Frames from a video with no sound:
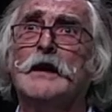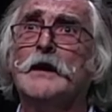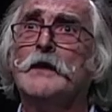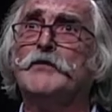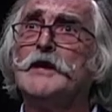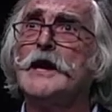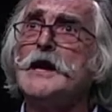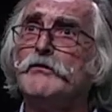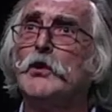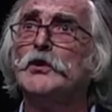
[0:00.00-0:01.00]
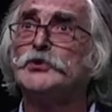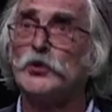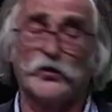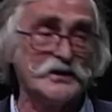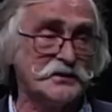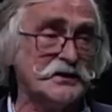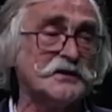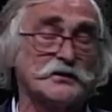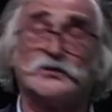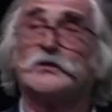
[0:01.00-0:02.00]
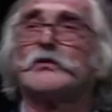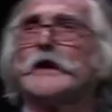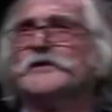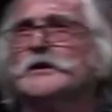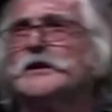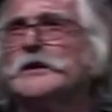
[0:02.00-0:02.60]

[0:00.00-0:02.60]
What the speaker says: be able to resist to gravity.